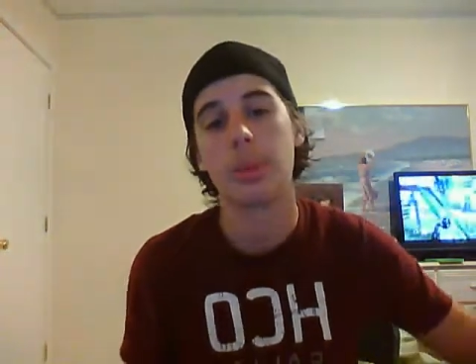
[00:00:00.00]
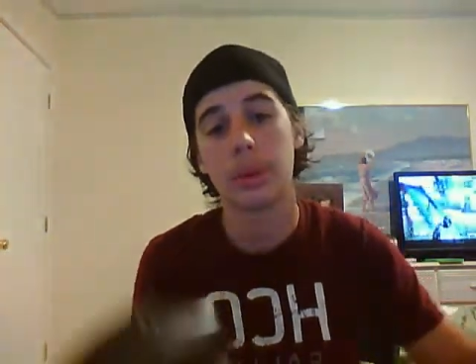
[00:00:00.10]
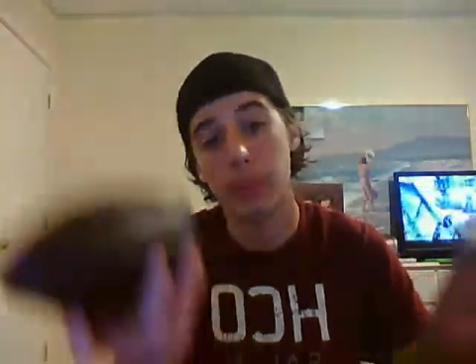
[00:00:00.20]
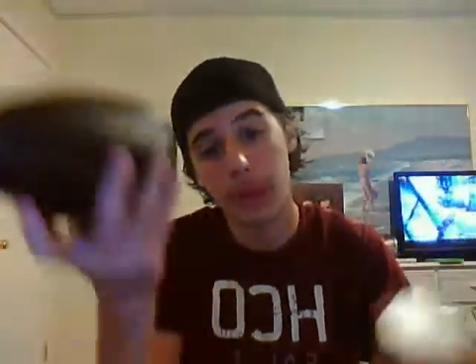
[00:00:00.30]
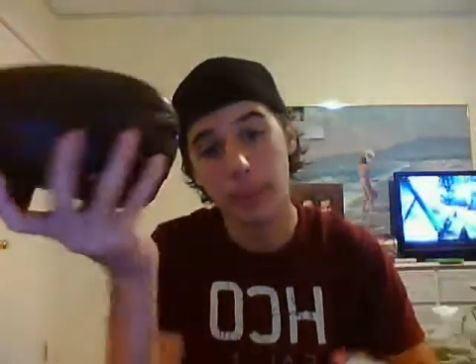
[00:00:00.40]
put
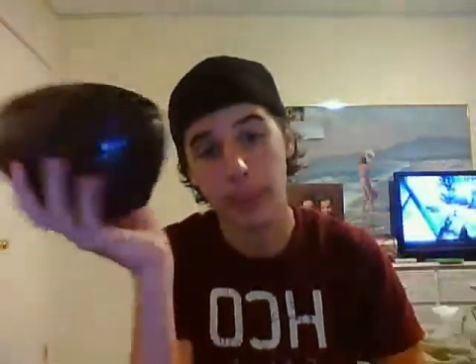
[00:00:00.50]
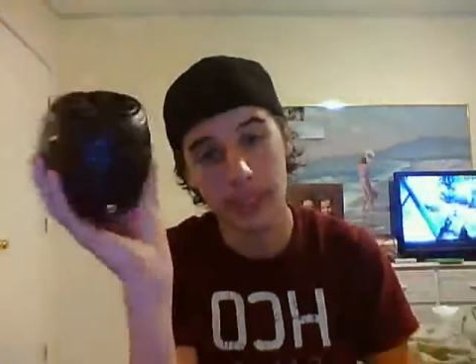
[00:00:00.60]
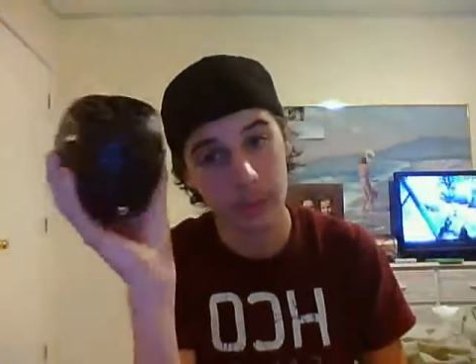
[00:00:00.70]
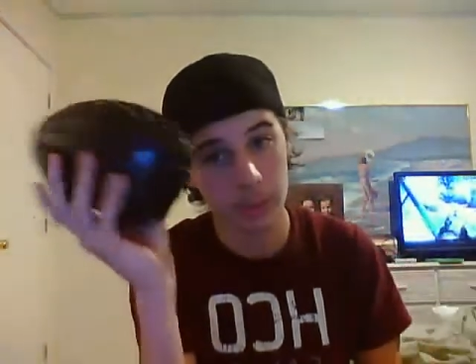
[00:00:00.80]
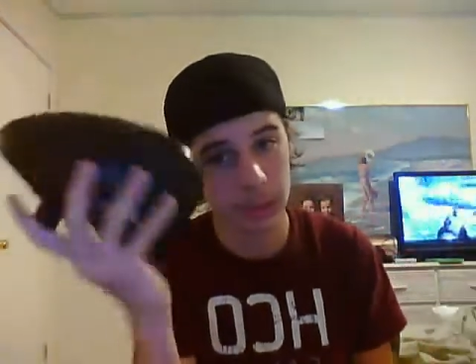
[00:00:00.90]
a pot of
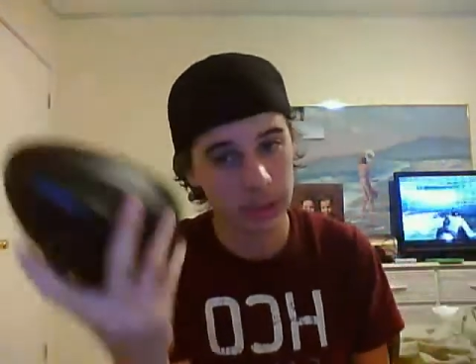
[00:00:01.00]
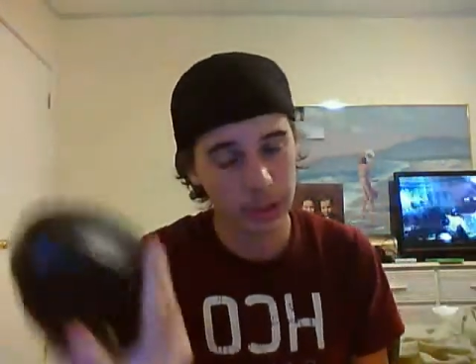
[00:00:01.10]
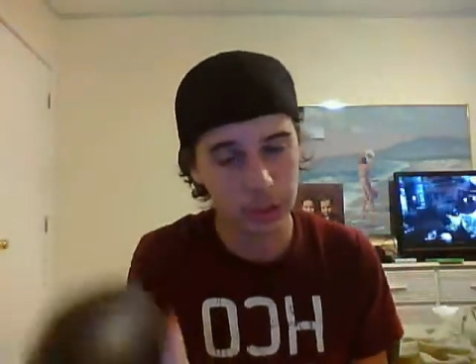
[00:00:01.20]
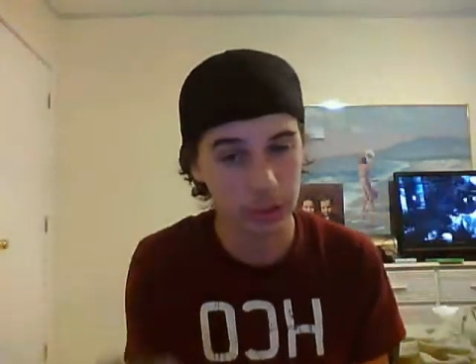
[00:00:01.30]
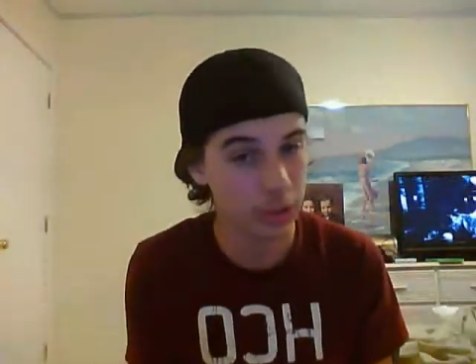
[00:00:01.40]
paint through it
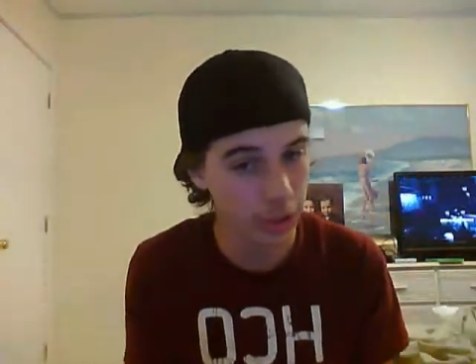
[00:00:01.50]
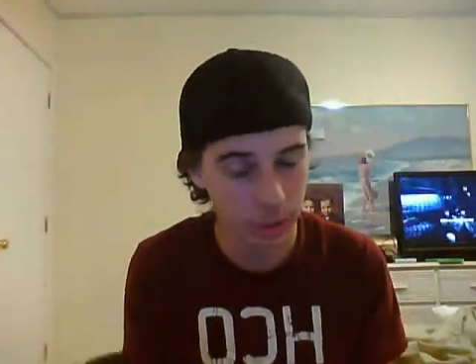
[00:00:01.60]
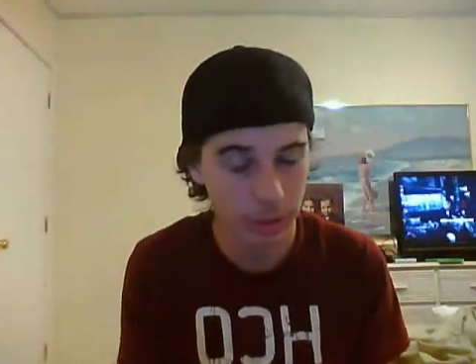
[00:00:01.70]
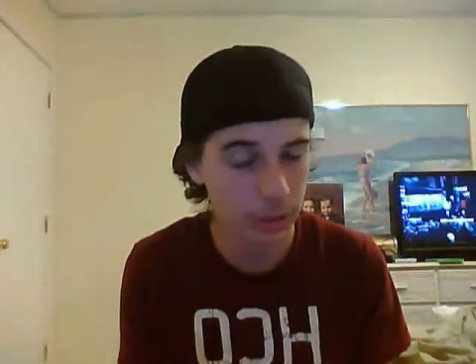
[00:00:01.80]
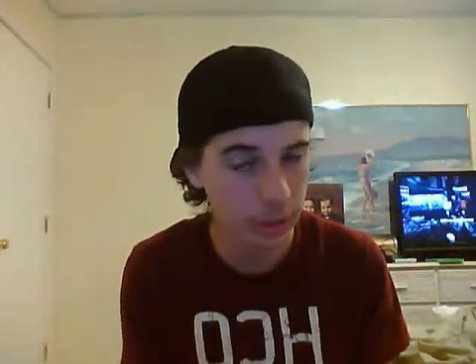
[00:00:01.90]
just to show
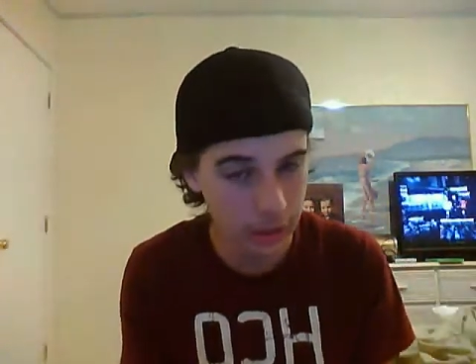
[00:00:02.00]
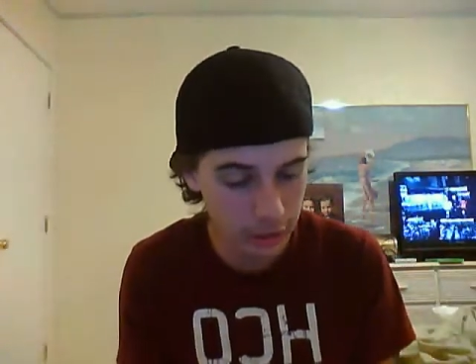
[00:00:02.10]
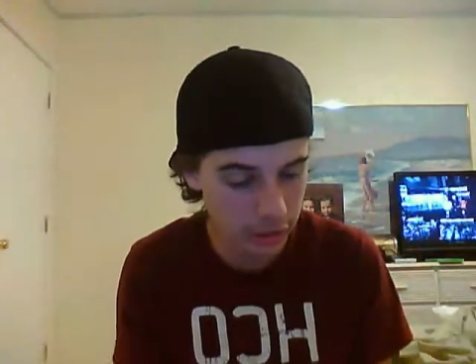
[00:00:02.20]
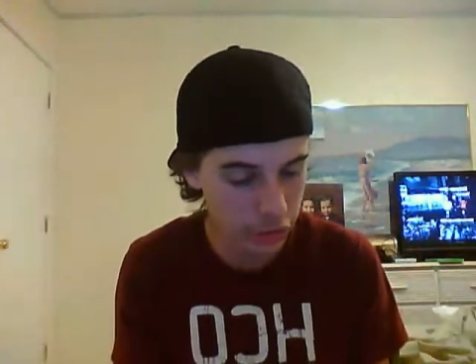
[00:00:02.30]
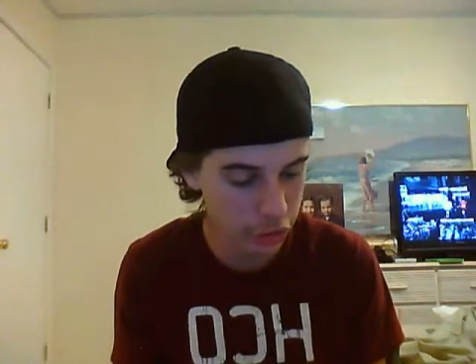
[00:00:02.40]
you that it
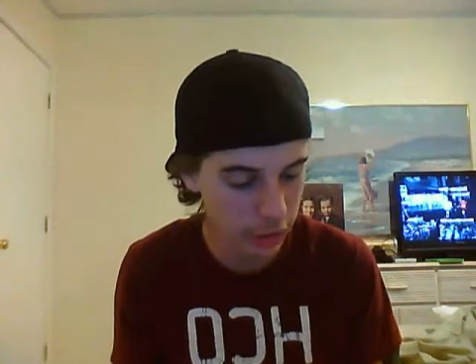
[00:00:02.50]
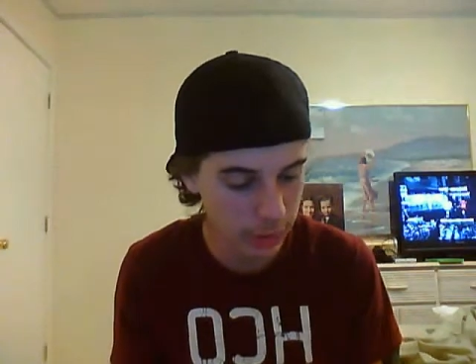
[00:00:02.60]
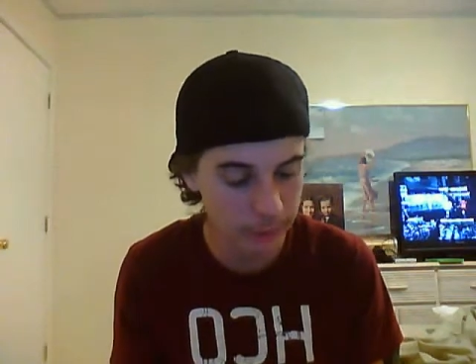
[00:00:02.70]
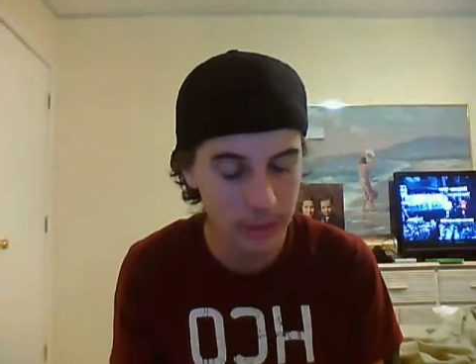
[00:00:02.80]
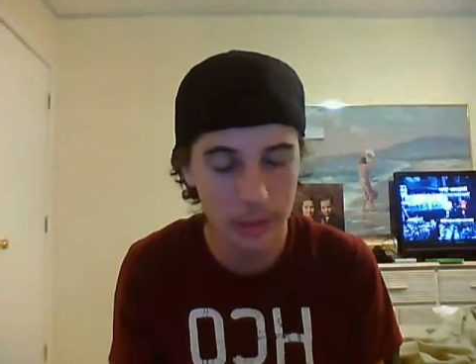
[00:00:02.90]
doesn't
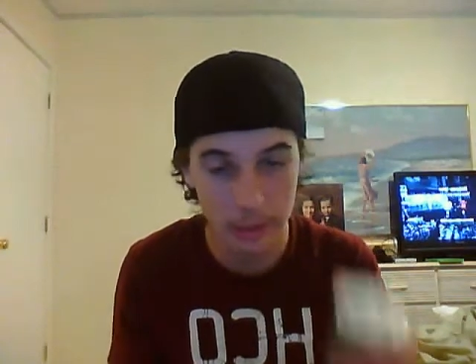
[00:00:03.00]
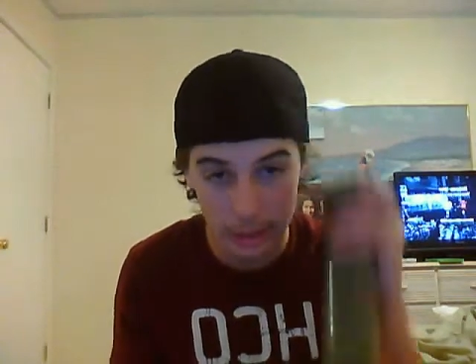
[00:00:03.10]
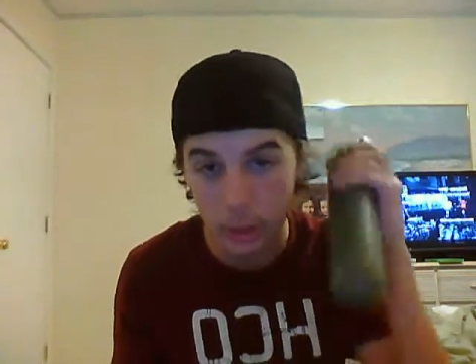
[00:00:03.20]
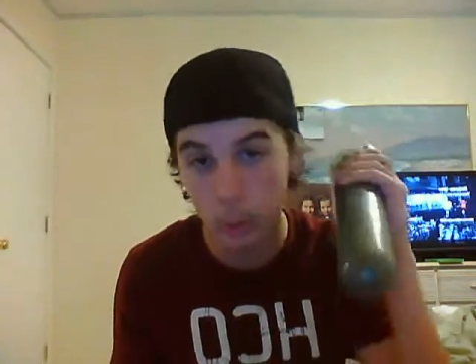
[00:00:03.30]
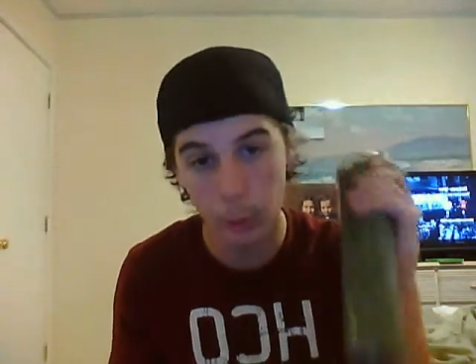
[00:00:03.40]
jam. This is
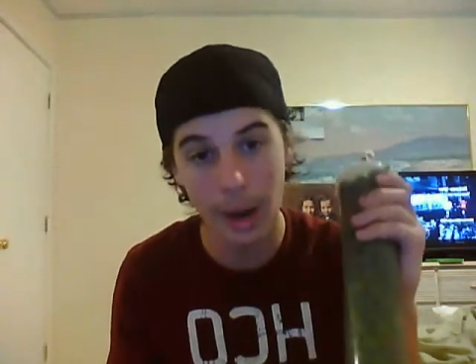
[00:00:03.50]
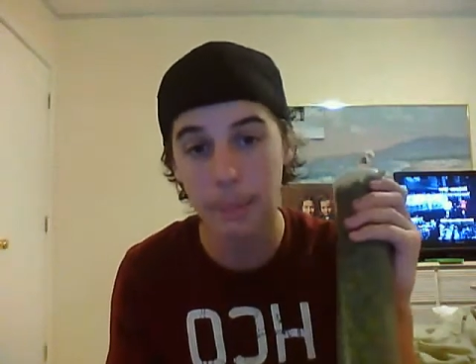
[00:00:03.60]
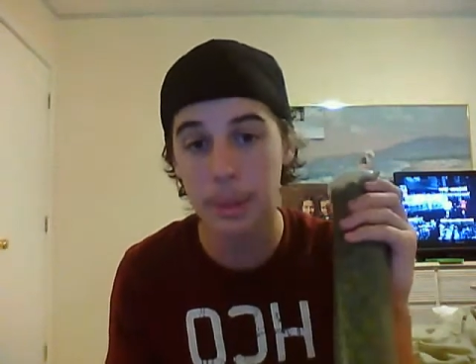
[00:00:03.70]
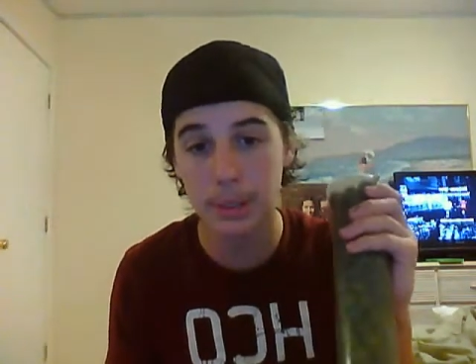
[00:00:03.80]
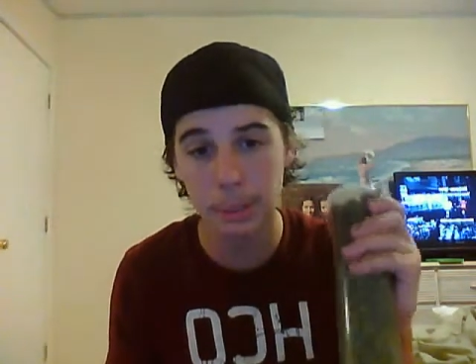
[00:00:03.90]
the
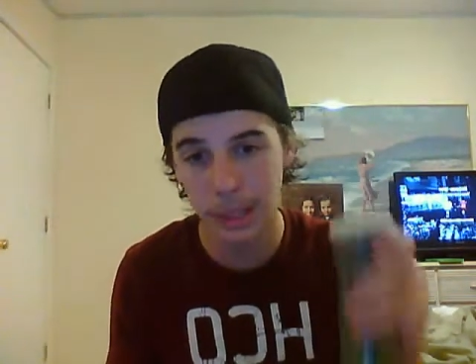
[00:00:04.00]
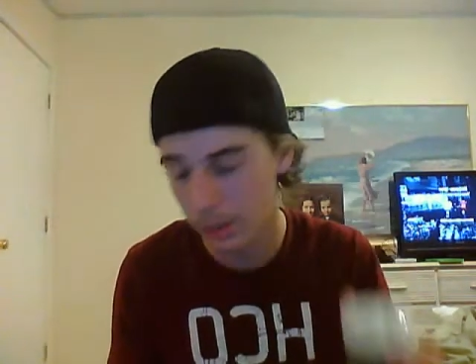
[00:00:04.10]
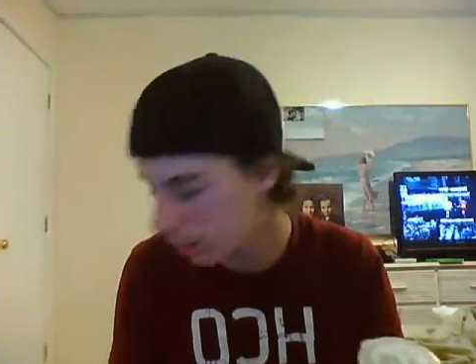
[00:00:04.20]
crappiest paint